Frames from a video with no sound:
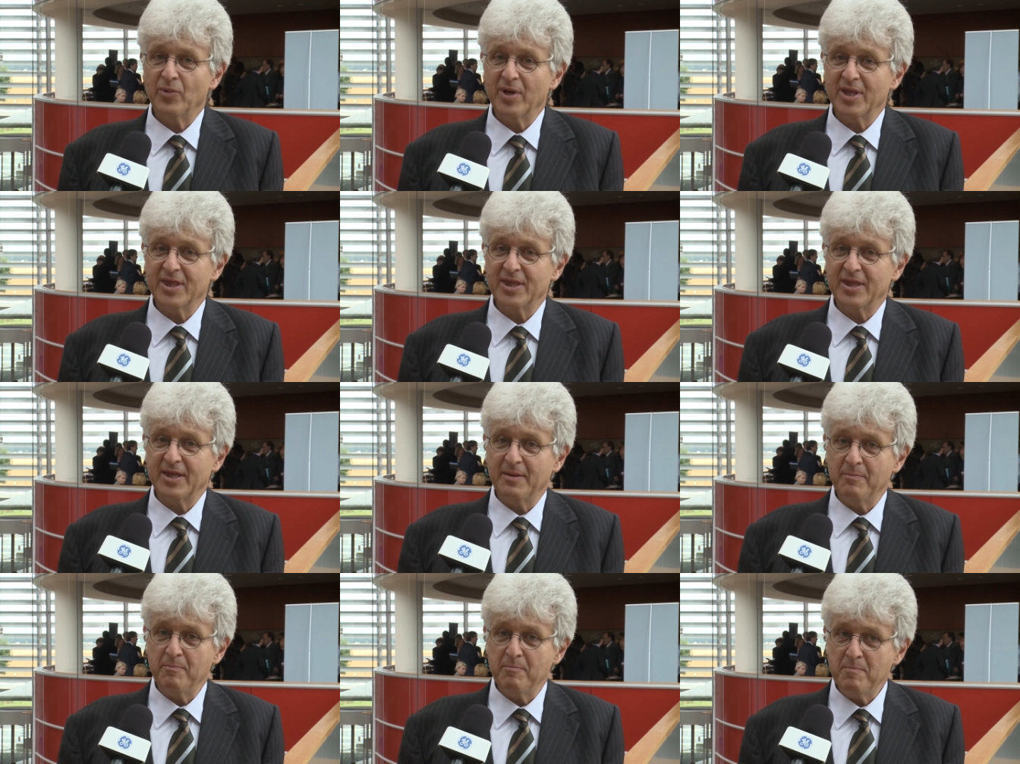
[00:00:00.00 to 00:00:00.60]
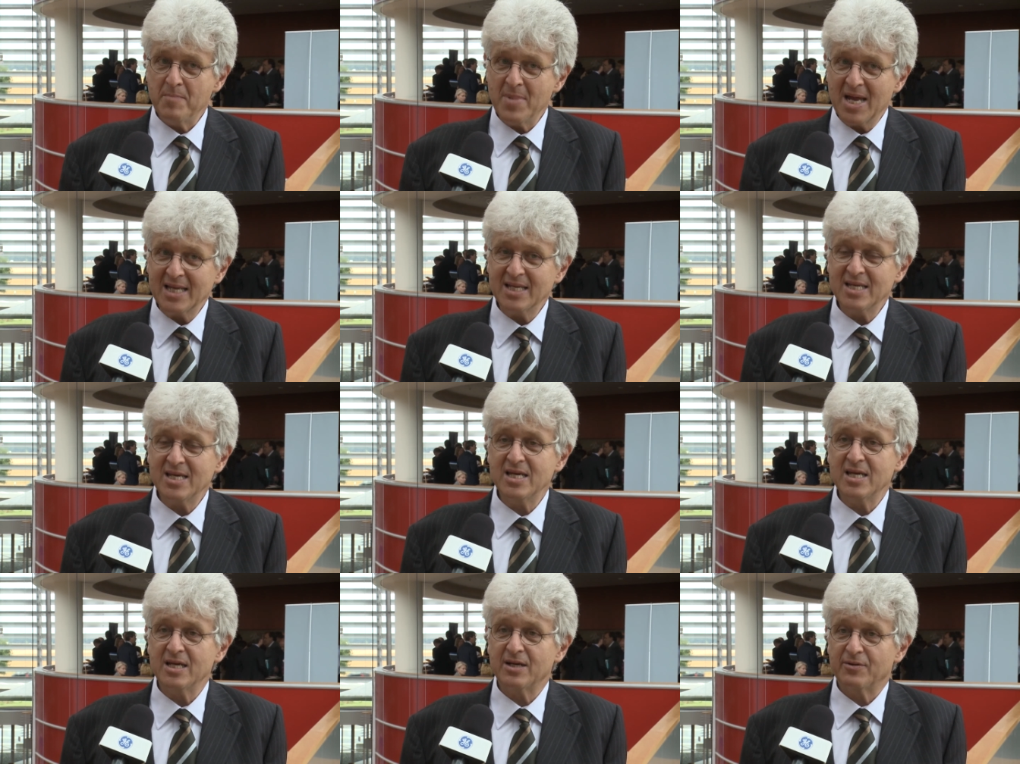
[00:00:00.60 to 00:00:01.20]
with
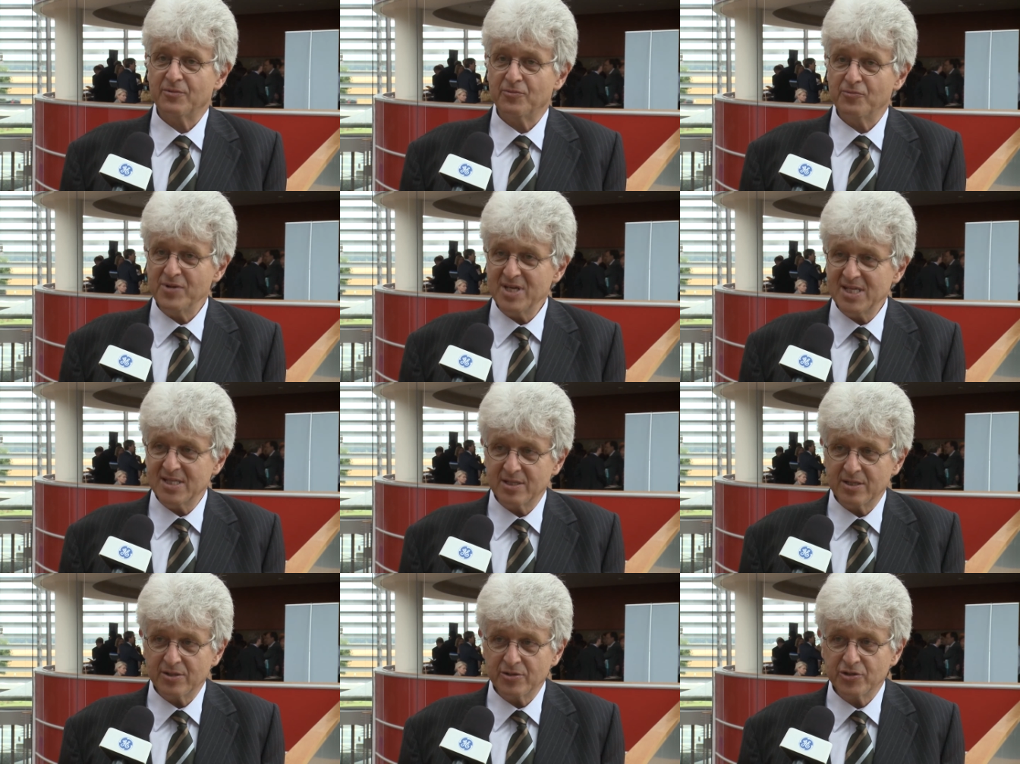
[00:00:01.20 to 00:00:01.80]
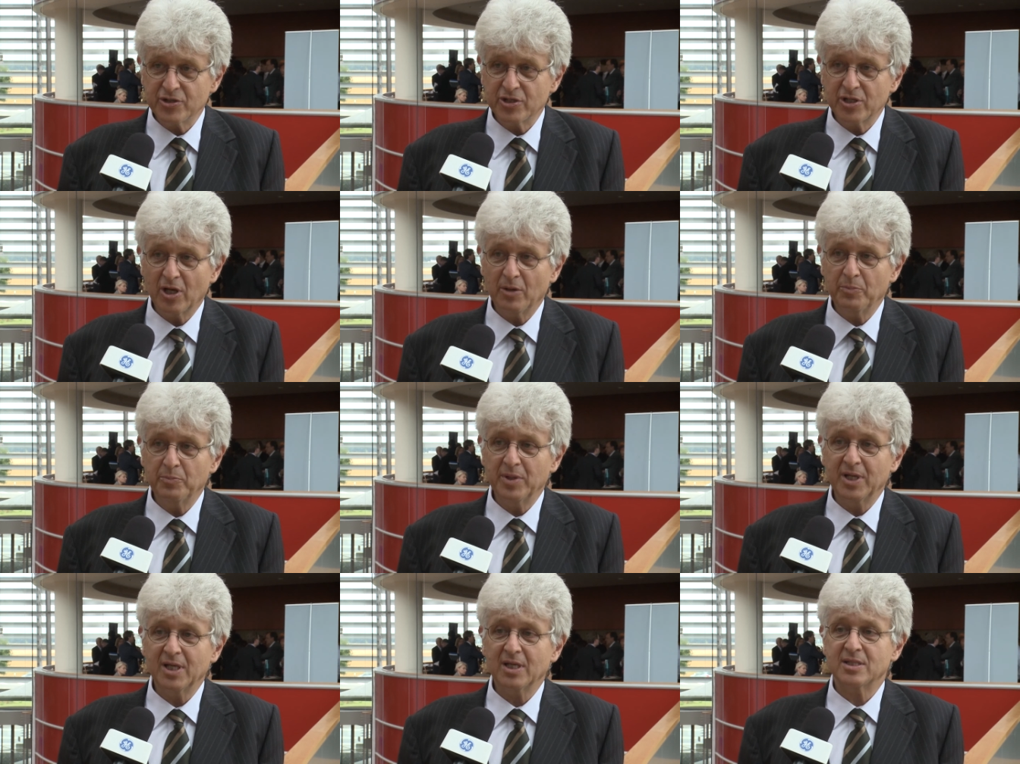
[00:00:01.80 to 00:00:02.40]
many research
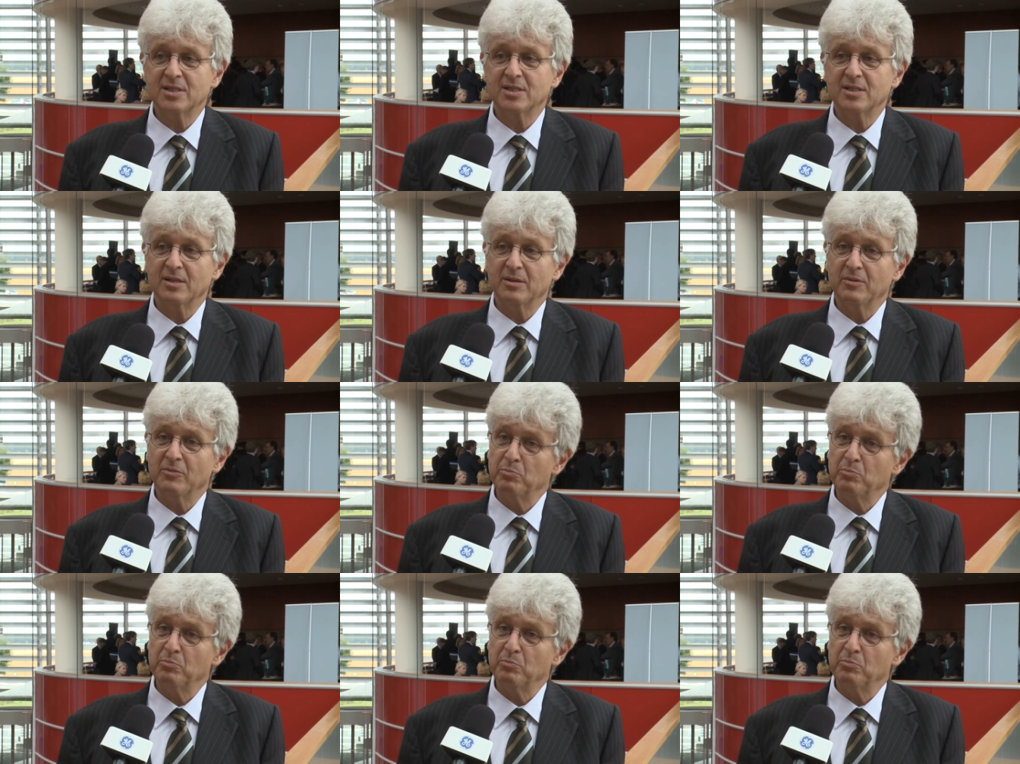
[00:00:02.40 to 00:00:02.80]
topics,